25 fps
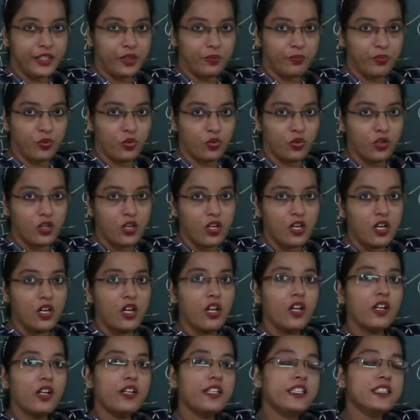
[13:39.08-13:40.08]
tubule.
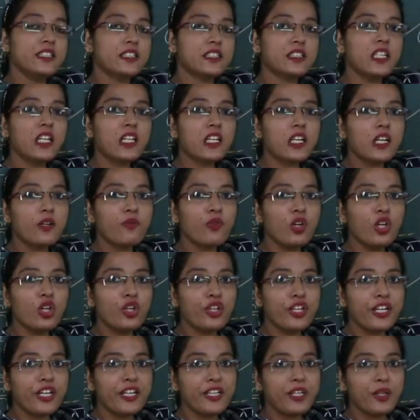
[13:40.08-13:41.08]
Distal
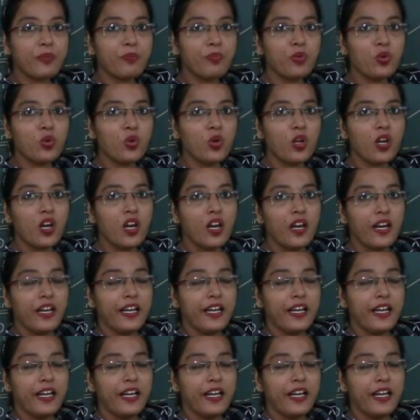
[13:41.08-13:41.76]
convoluted tubule,